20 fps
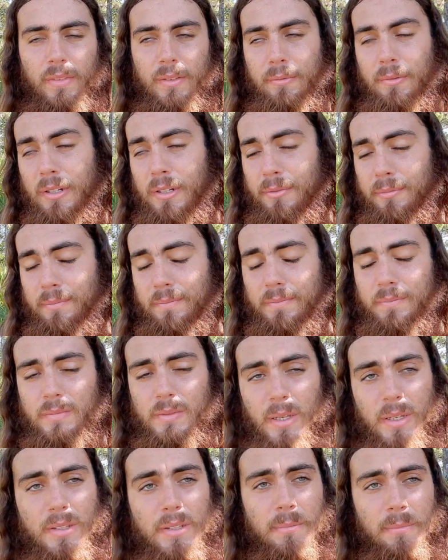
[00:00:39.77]
Well,
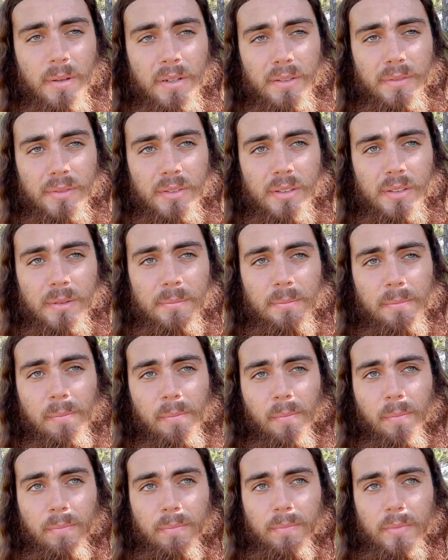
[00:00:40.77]
it's a bit of a,
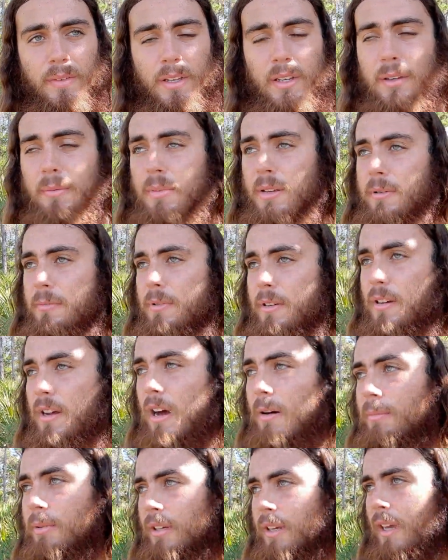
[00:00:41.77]
it can be a bit
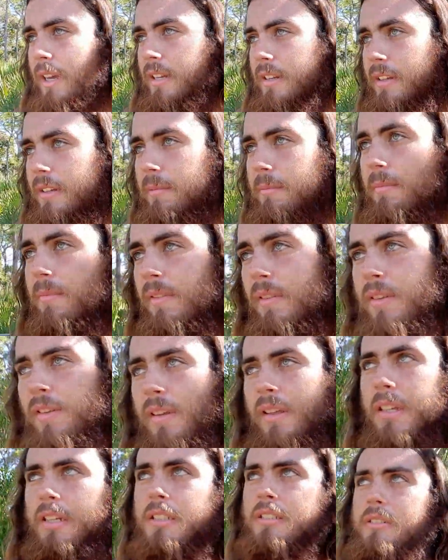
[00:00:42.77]
complicated,
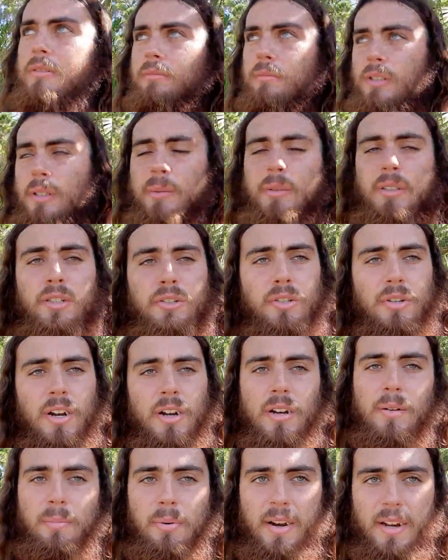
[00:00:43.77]
but I'm going to try
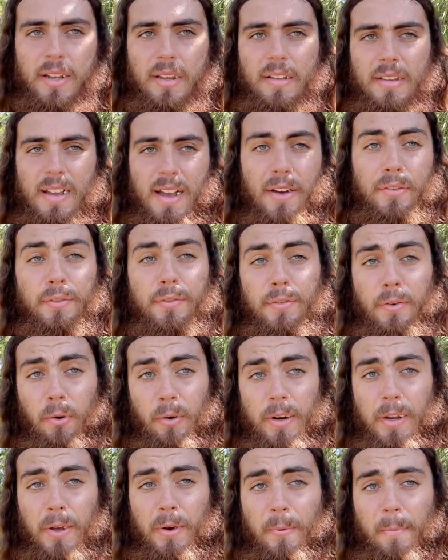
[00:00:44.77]
to break it down for
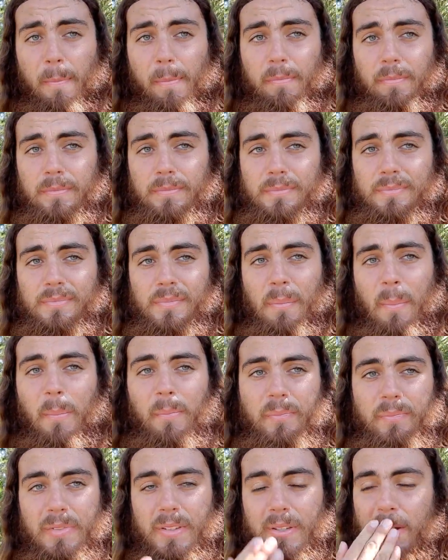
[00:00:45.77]
you.
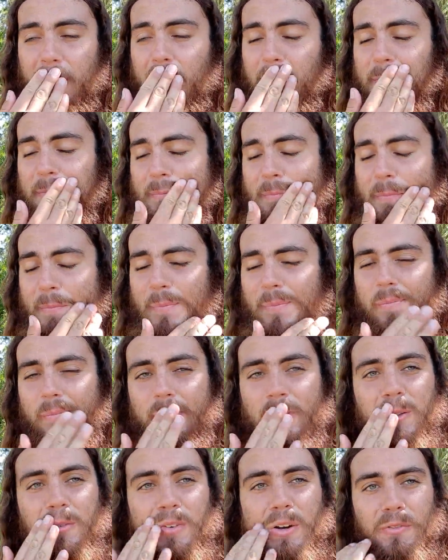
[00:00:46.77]
So,
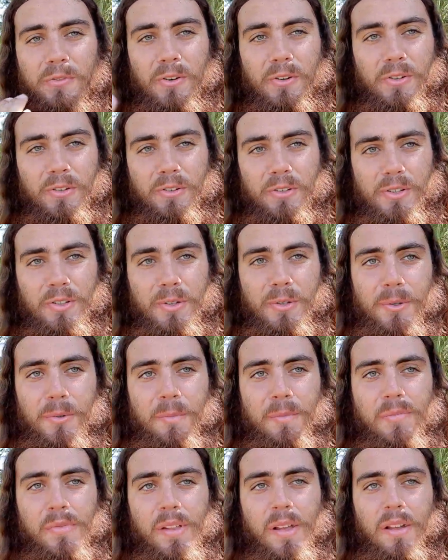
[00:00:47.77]
without further ado,
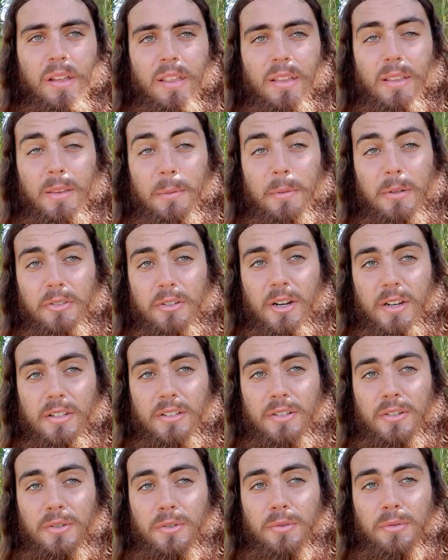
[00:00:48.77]
let me try
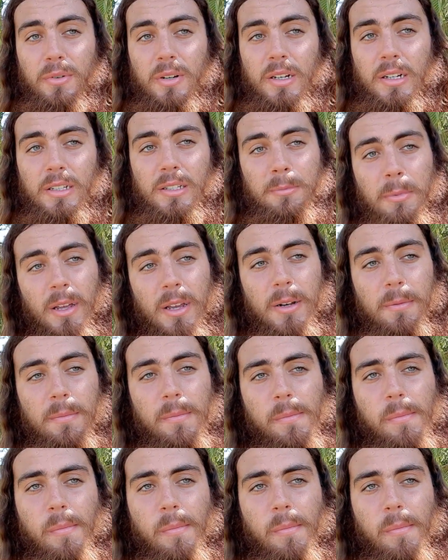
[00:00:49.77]
to uh, explain.